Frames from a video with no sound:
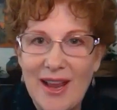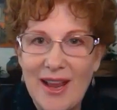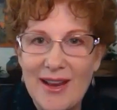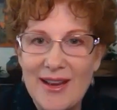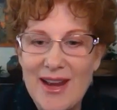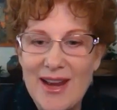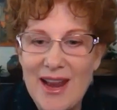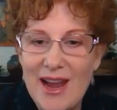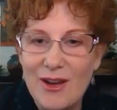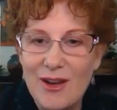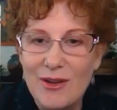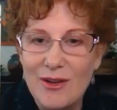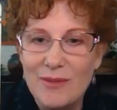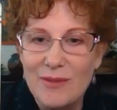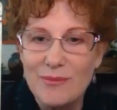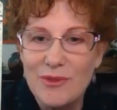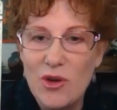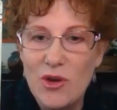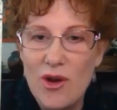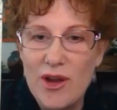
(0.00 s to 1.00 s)
And now
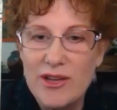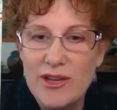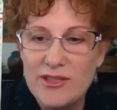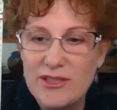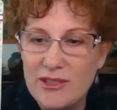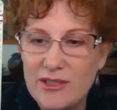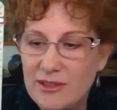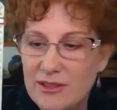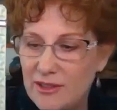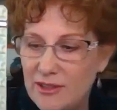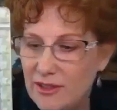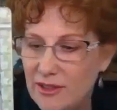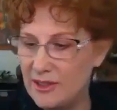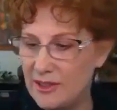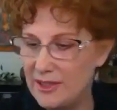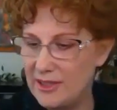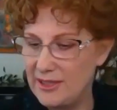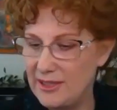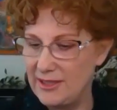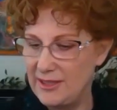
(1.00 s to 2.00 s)
I'm going to
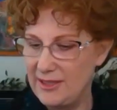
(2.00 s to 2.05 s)
look